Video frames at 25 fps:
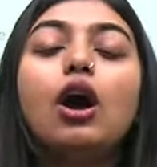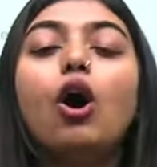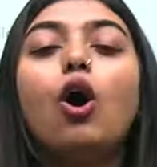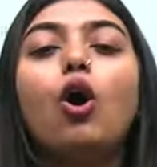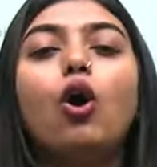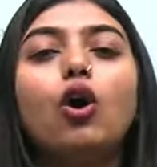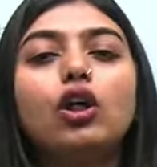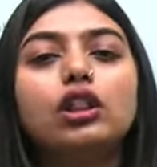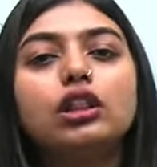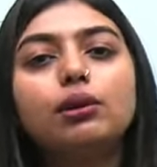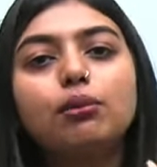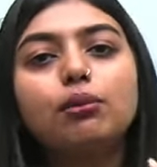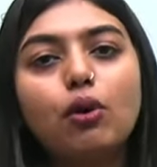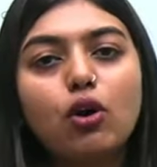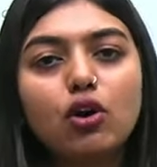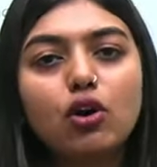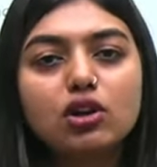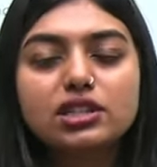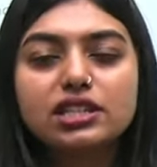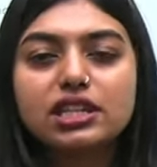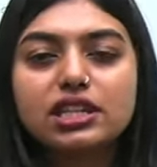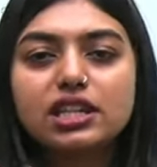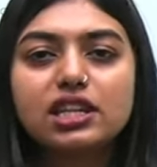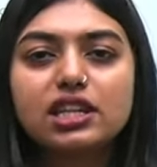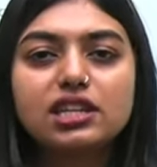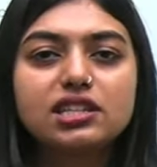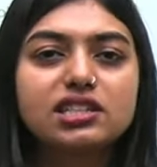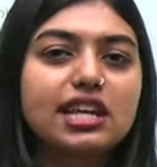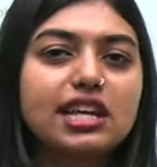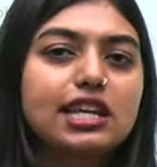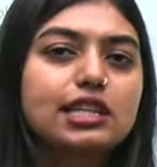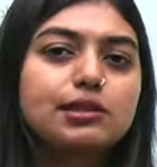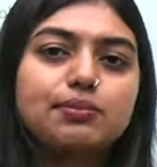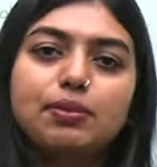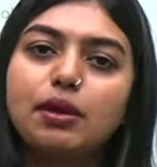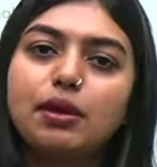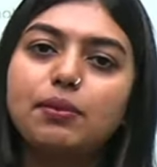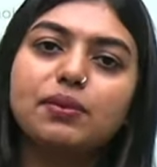All the mock series,
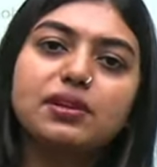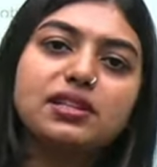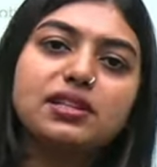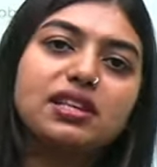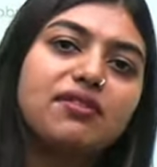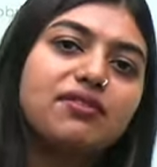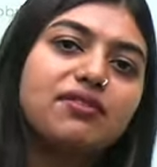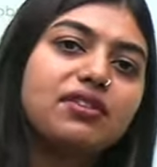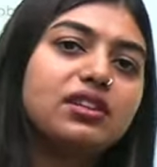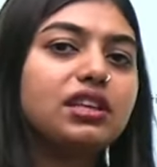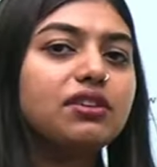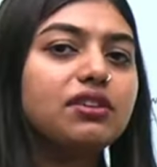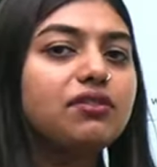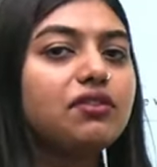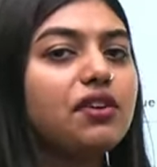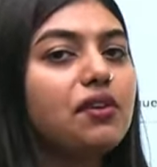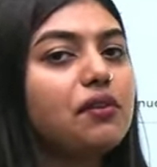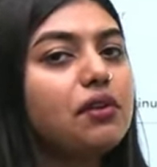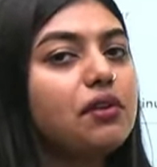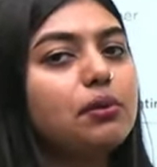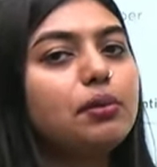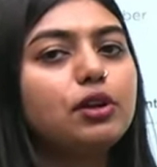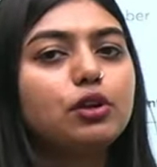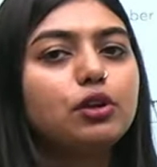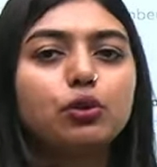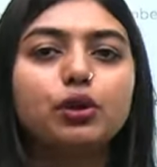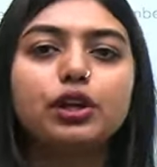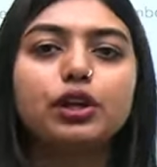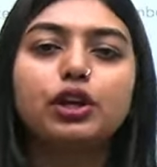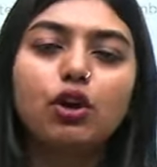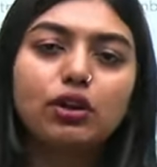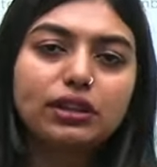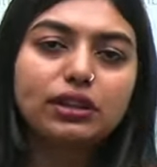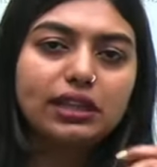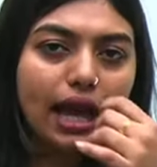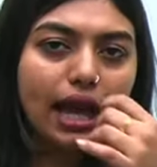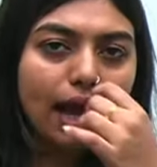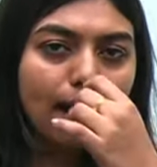test papers, everything we will be doing
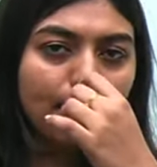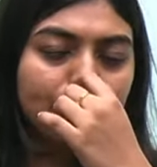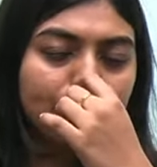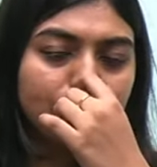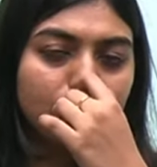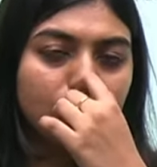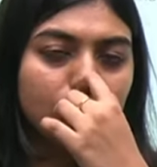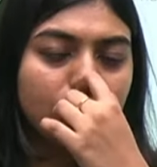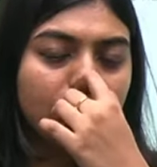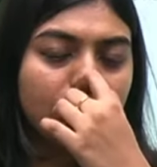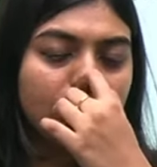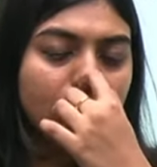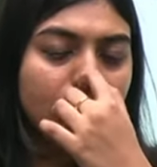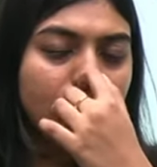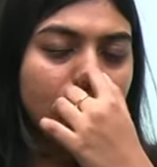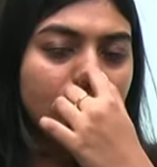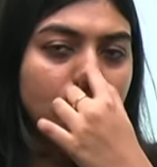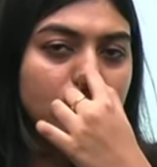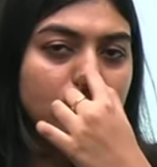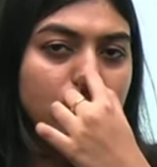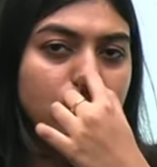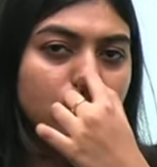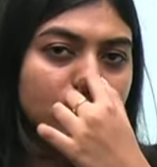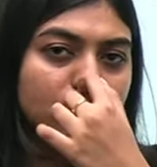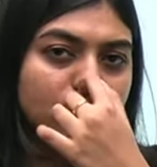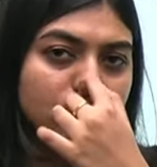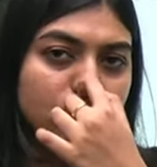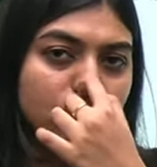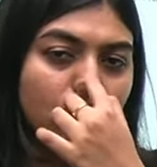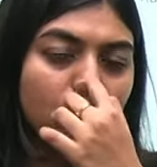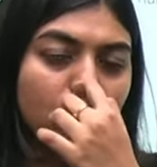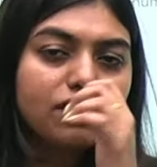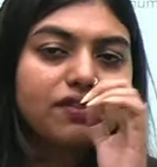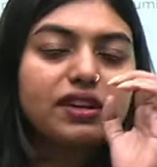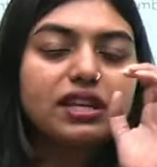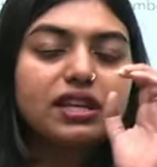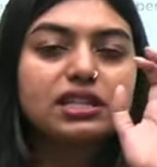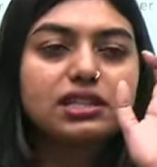on the app, okay. So it is
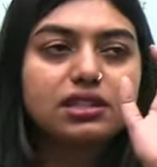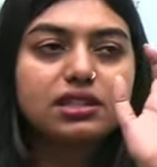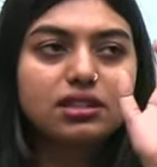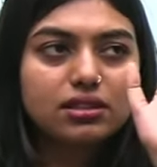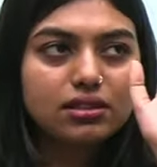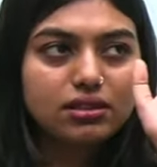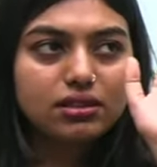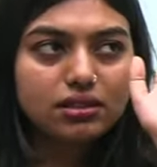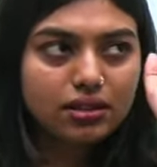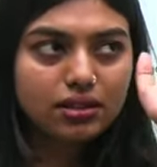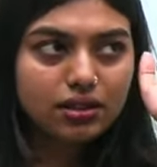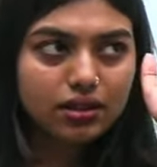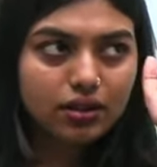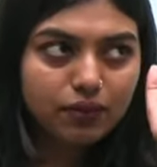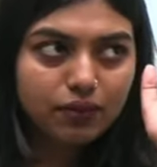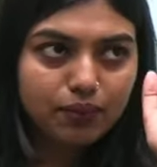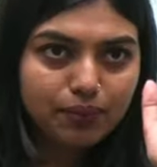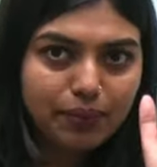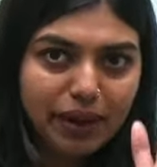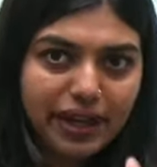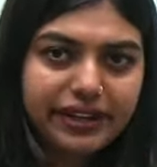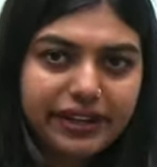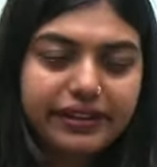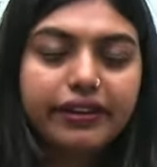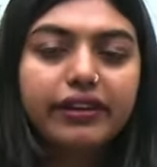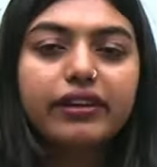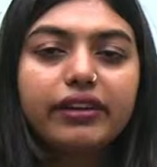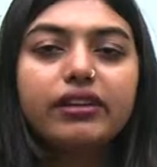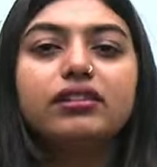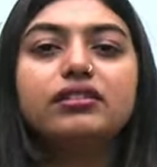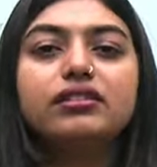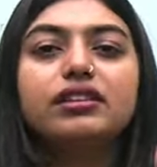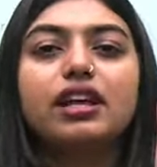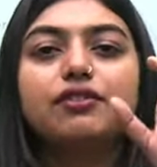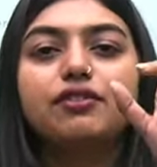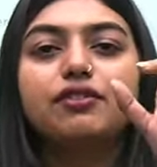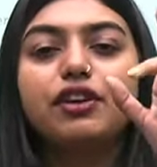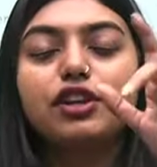always better
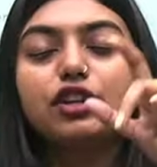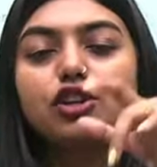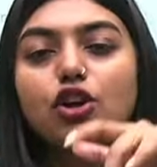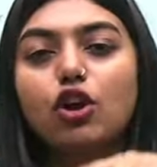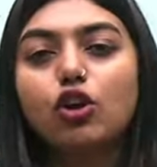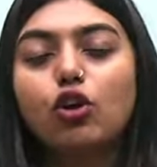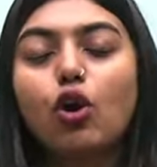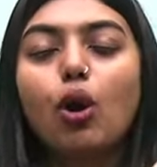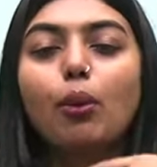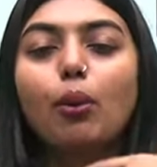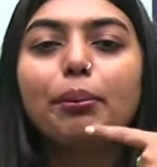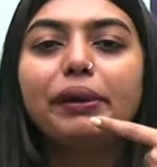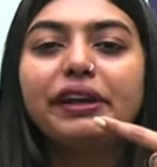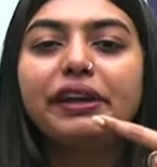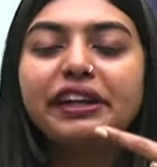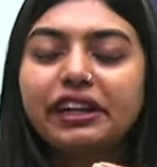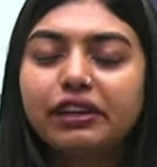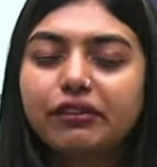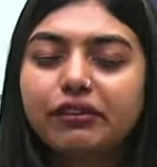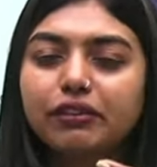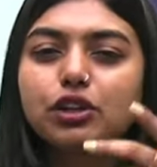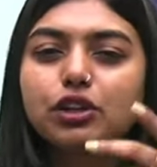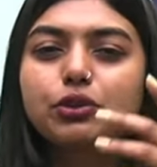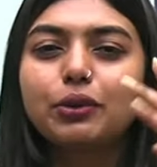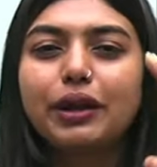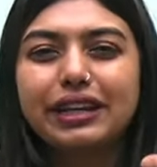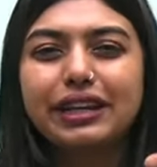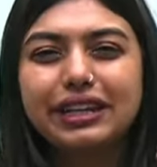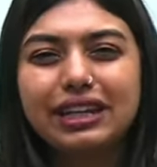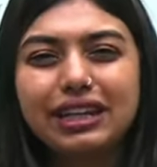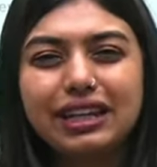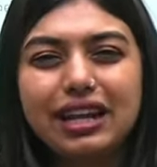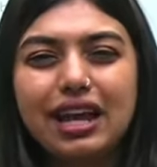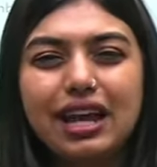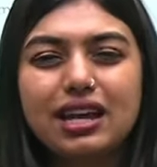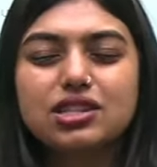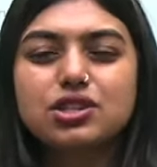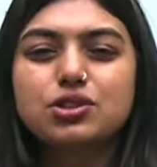that when you are competing with
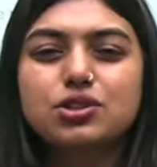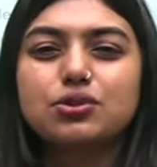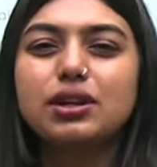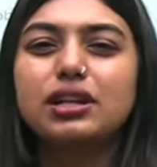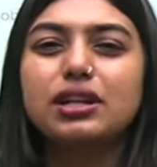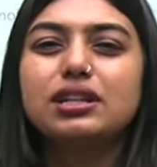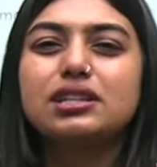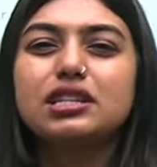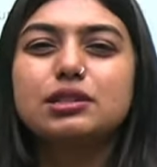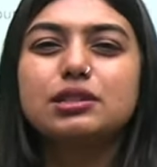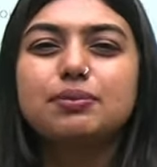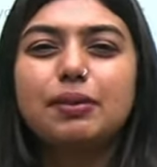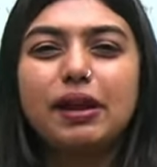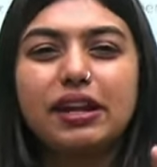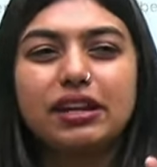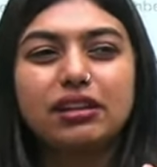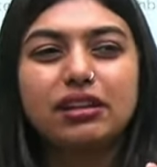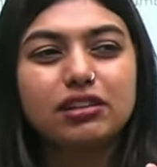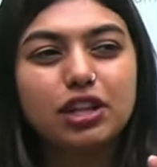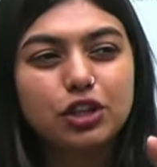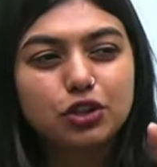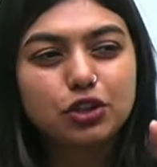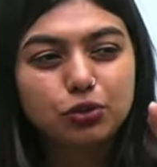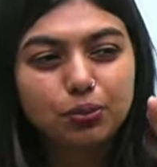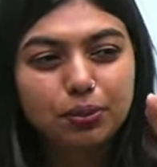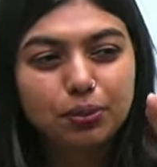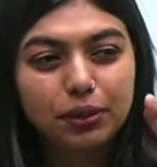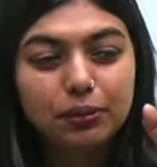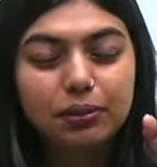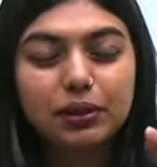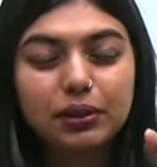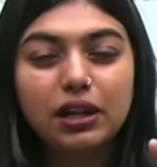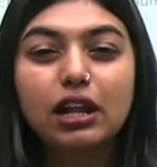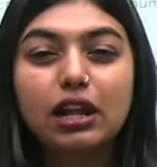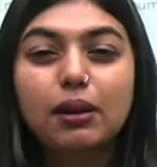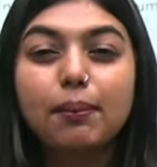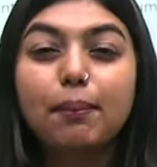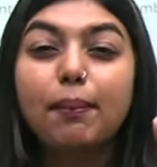20 lakh students, it's better that you
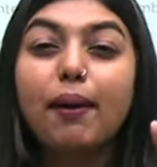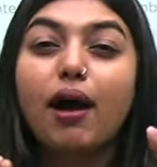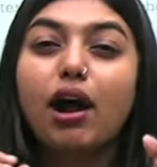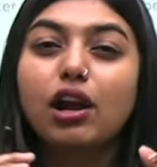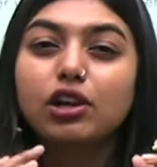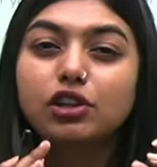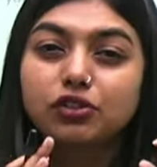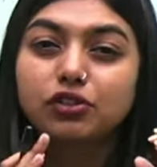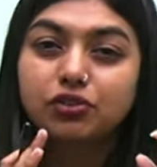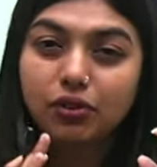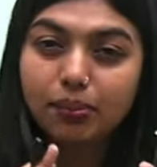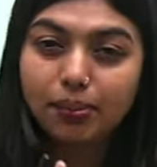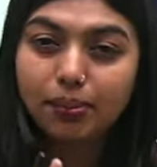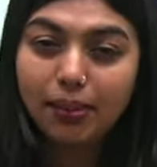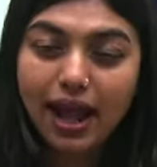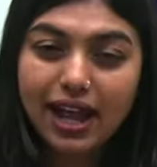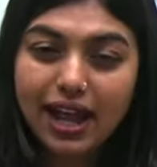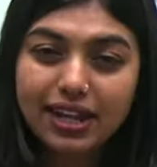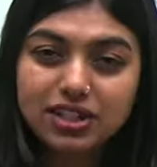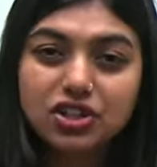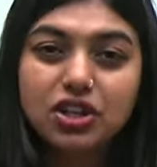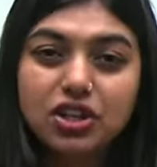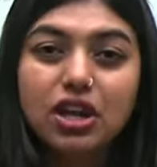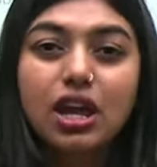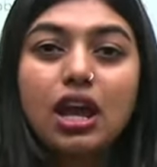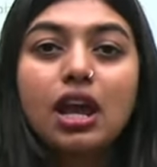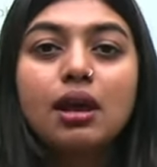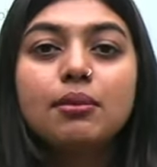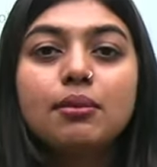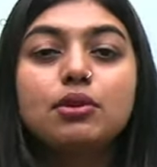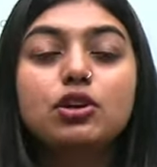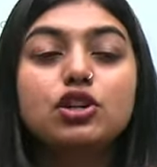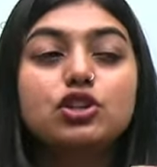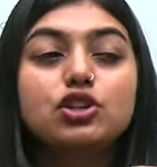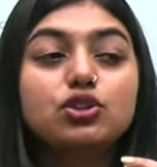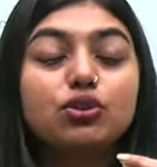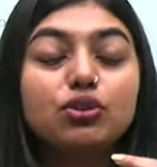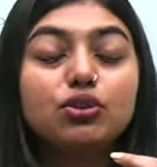people are a part of a batch,
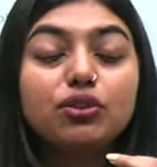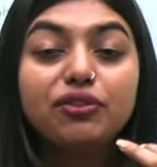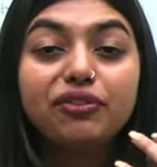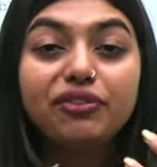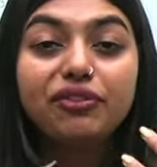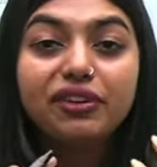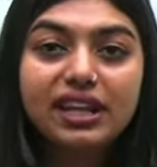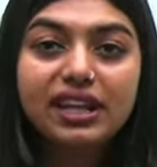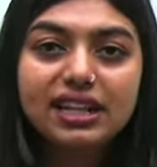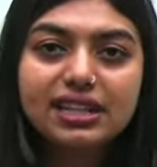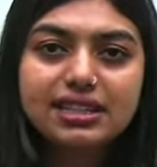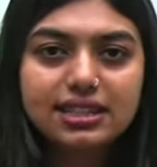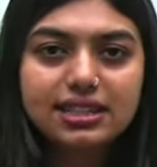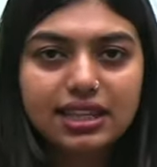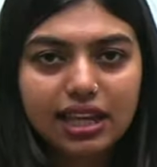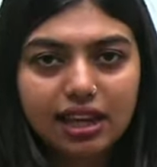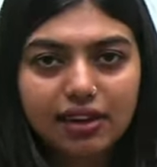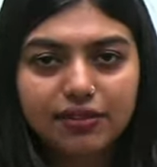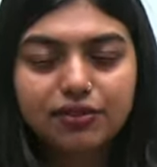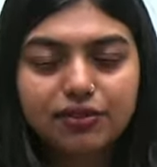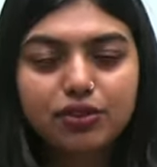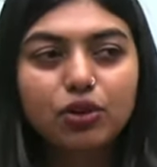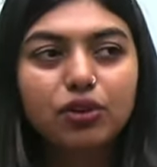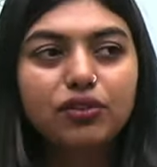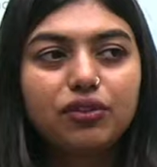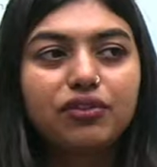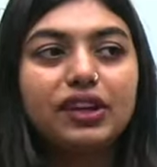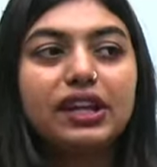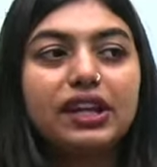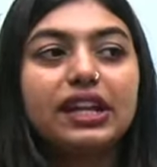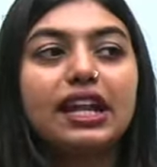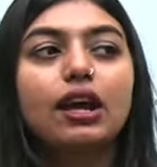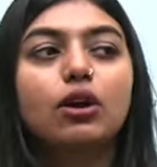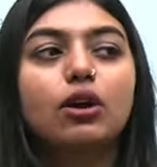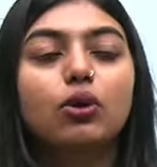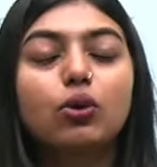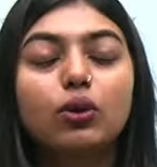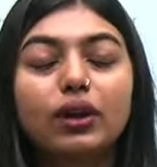because you will feel safe, you will feel
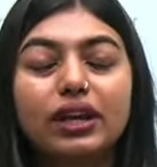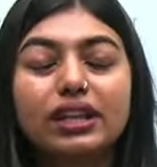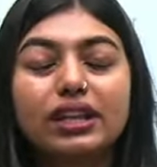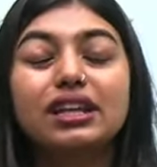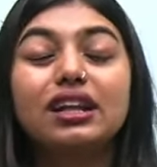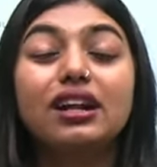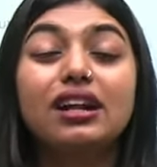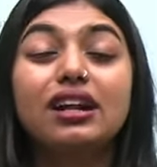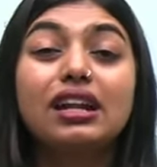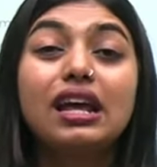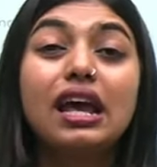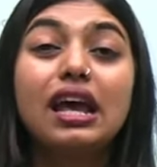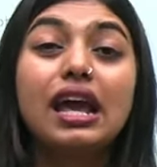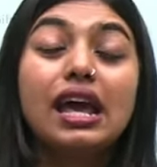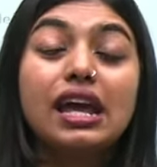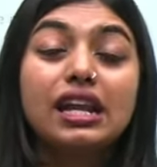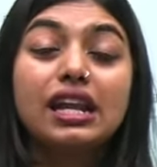like, okay, there are